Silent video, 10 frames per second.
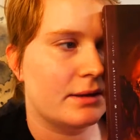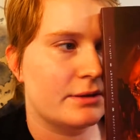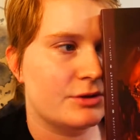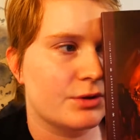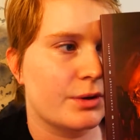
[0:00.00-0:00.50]

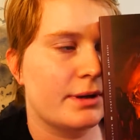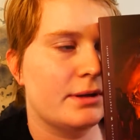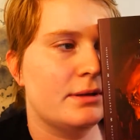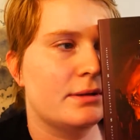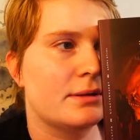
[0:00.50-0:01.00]
enjoyed
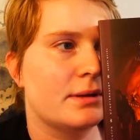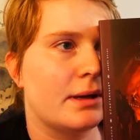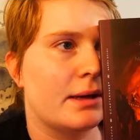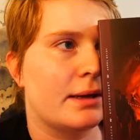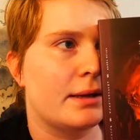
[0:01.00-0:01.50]
it.
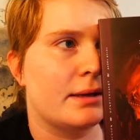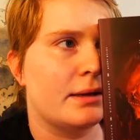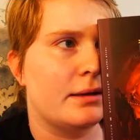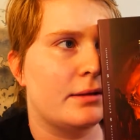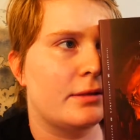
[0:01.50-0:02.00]
I
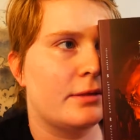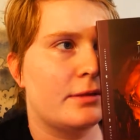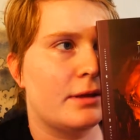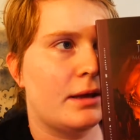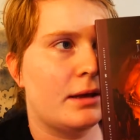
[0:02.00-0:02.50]

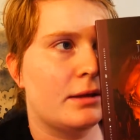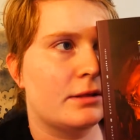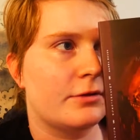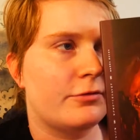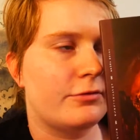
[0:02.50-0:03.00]
think
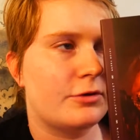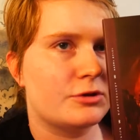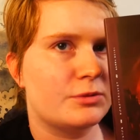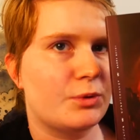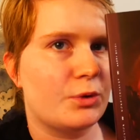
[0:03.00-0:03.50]
the
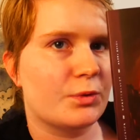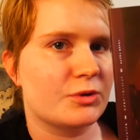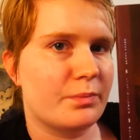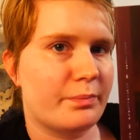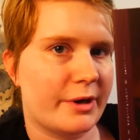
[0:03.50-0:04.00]
first book
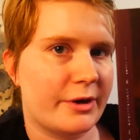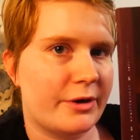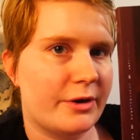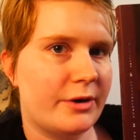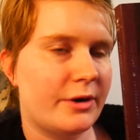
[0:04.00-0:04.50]
was
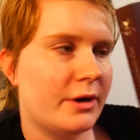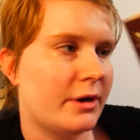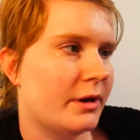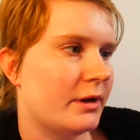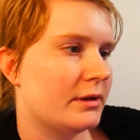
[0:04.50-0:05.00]
better,
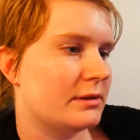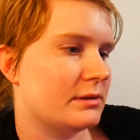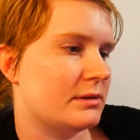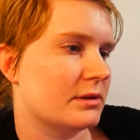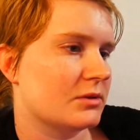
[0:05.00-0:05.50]

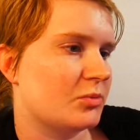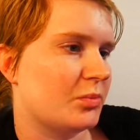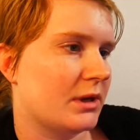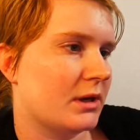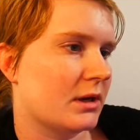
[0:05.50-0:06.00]
just
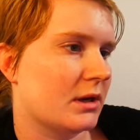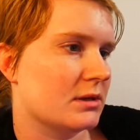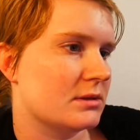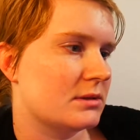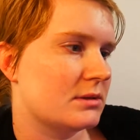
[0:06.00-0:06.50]

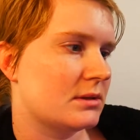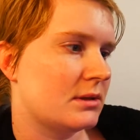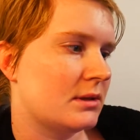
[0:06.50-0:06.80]
because